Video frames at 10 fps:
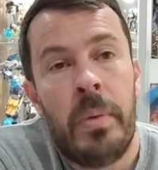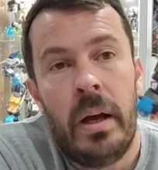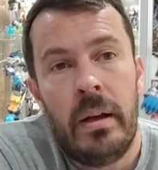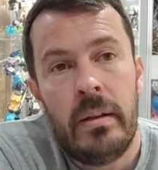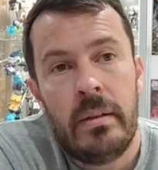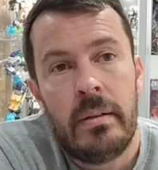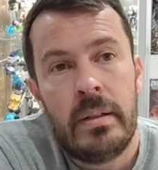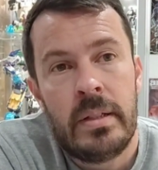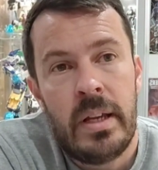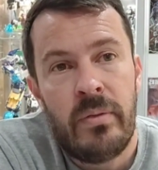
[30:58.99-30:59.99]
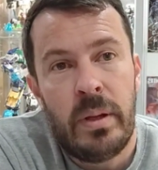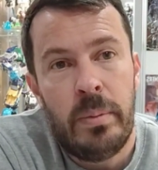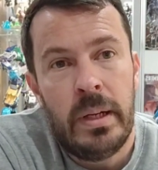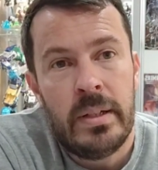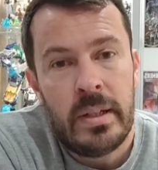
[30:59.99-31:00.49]
But
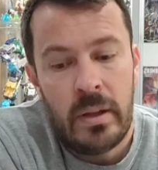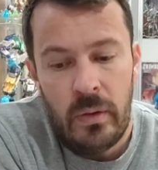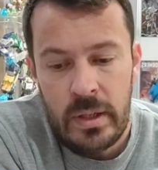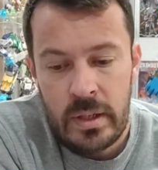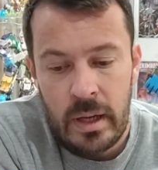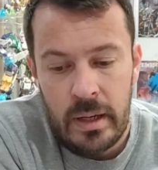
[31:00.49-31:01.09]
definitely pleased to got this